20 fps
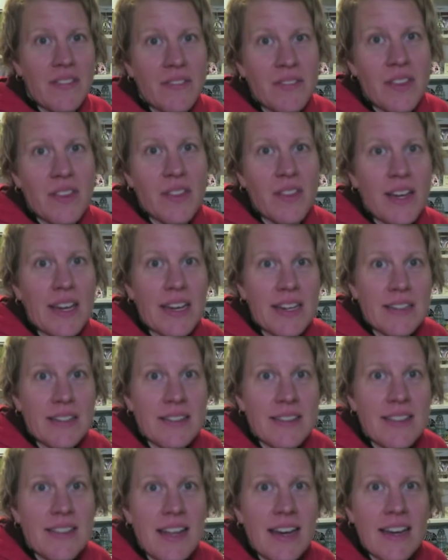of the
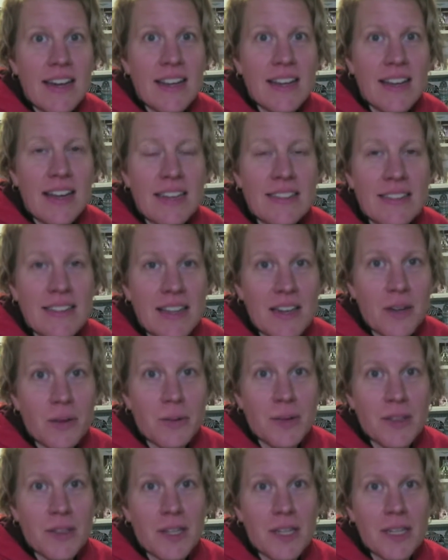things that I said I
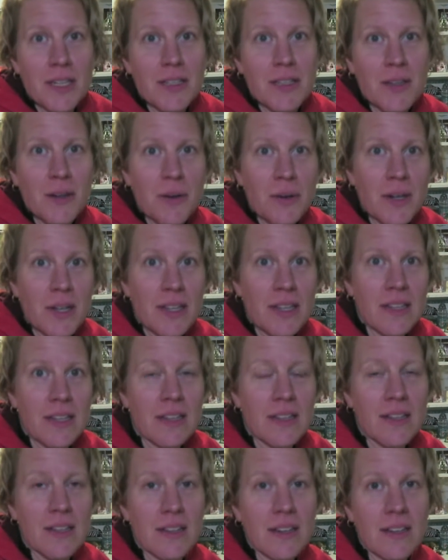was gonna do,
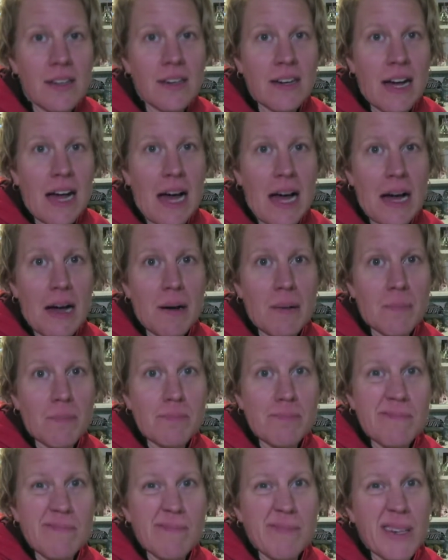
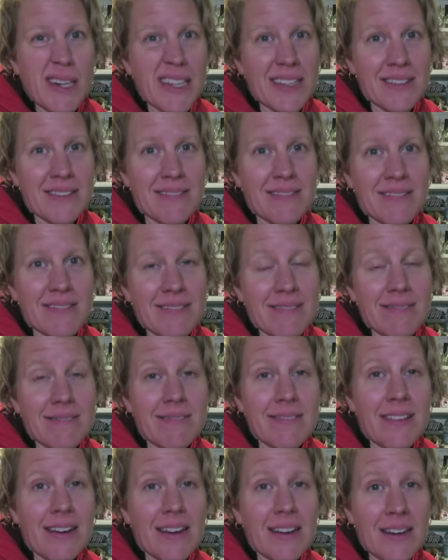um, but
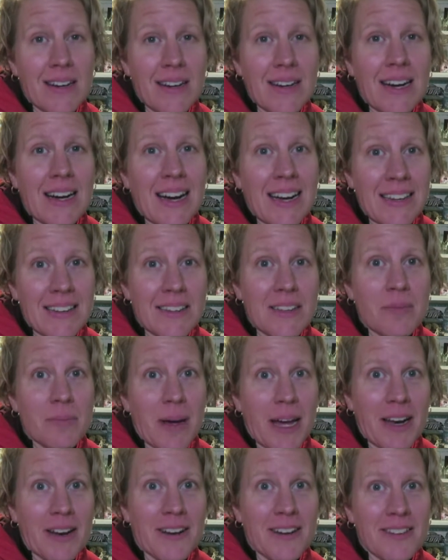I did
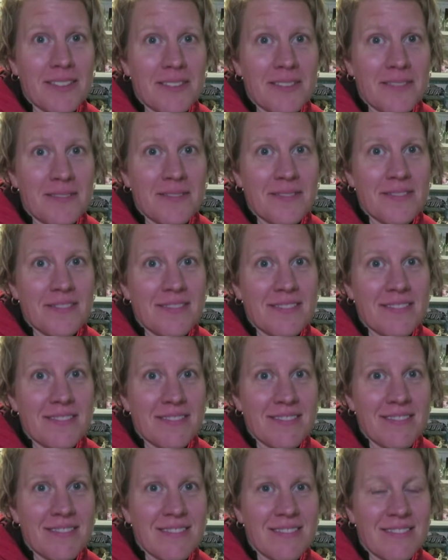better.
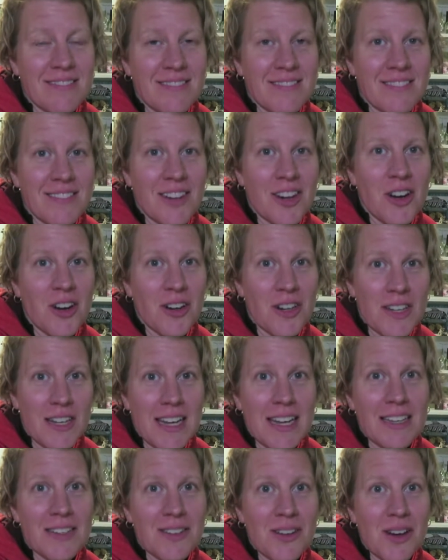Kurt and
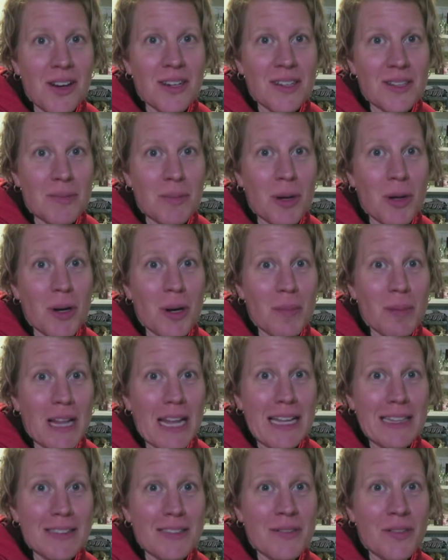I talked about our
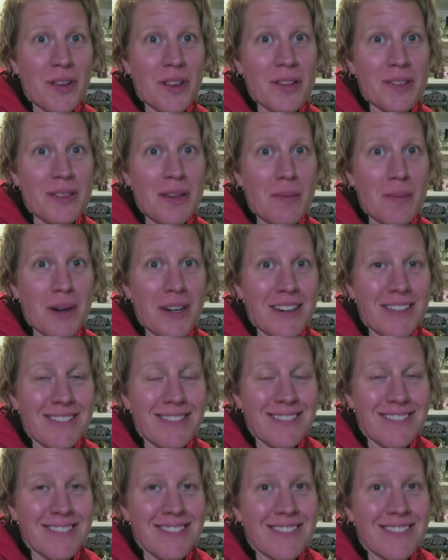plans for the summer